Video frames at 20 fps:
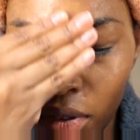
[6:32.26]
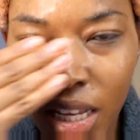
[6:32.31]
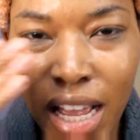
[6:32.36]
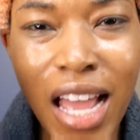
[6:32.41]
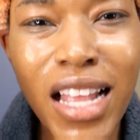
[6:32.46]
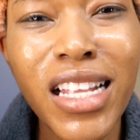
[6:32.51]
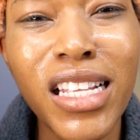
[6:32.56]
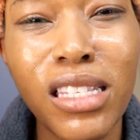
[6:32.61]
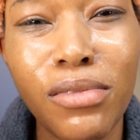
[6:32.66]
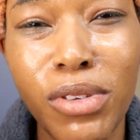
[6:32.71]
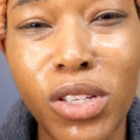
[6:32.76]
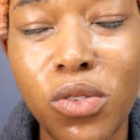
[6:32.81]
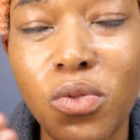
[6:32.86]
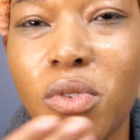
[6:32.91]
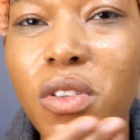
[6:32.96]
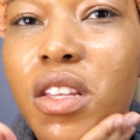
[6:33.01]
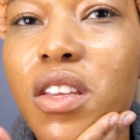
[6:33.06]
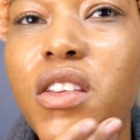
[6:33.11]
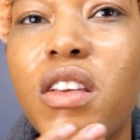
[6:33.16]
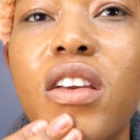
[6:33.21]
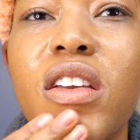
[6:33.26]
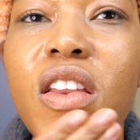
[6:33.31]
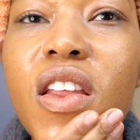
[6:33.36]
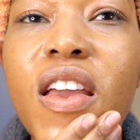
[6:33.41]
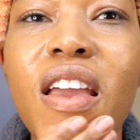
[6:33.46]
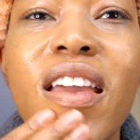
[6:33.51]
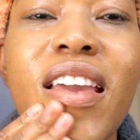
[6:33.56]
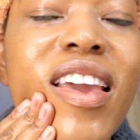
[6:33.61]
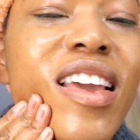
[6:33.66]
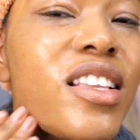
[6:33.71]
And it smells really good.
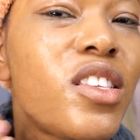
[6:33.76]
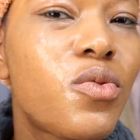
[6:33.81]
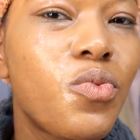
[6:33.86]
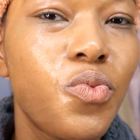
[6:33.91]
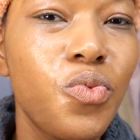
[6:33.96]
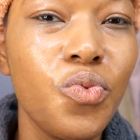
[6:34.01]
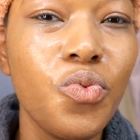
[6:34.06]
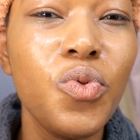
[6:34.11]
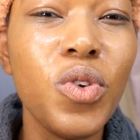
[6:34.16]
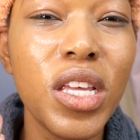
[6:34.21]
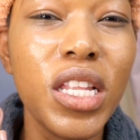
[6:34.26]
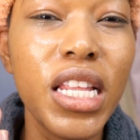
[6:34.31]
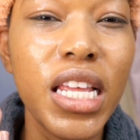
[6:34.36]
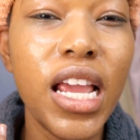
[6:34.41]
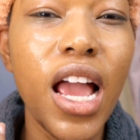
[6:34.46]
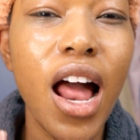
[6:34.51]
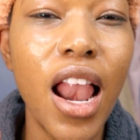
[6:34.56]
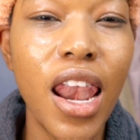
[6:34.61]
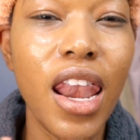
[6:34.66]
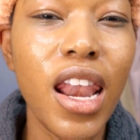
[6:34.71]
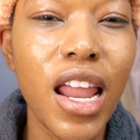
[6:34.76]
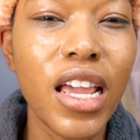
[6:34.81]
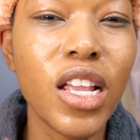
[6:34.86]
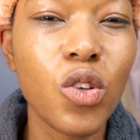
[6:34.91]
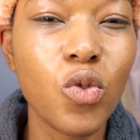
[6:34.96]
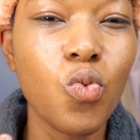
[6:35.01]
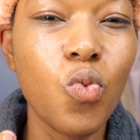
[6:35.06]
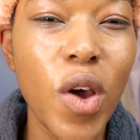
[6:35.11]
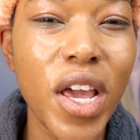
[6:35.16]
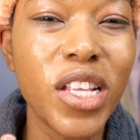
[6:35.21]
It's really a
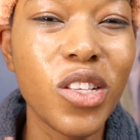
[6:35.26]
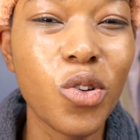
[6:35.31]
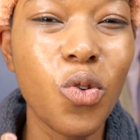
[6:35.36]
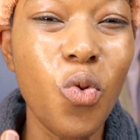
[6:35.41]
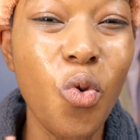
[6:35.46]
lightweight